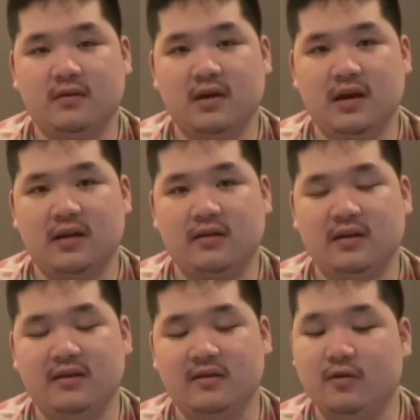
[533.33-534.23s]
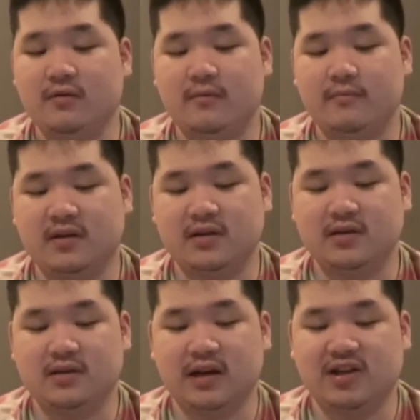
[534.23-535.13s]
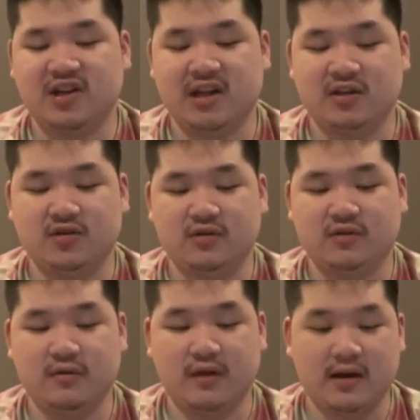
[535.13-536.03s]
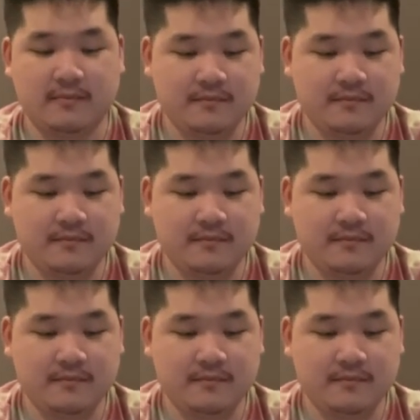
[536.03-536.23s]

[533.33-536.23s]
and get to know them, because I challenge you to do that.